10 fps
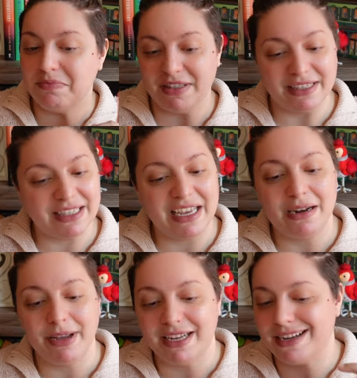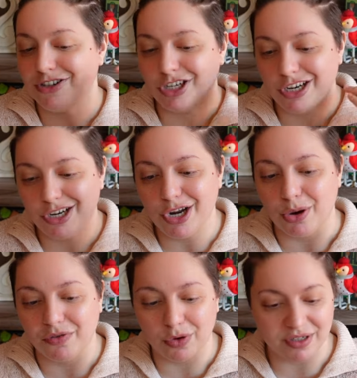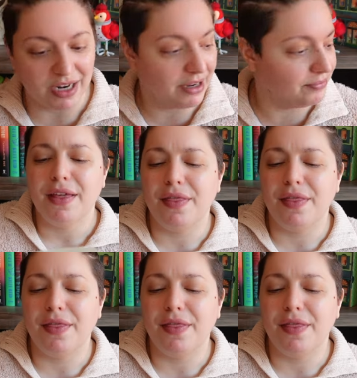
Does Celaena pay attention? No, of course not.